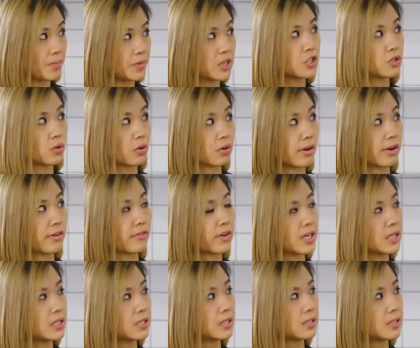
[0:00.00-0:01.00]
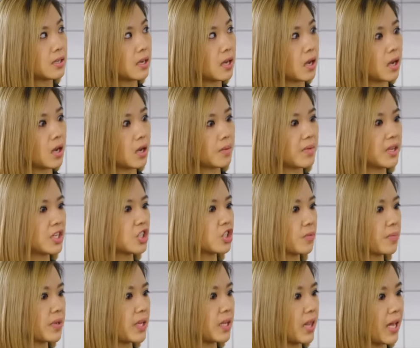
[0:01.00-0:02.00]
Japanese short grain rice, um, it
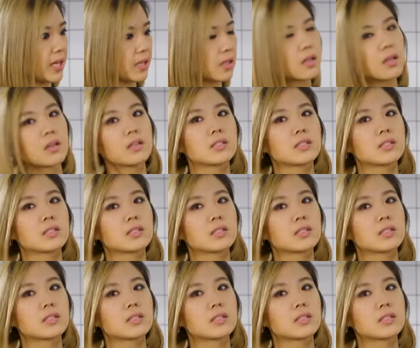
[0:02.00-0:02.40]
should be like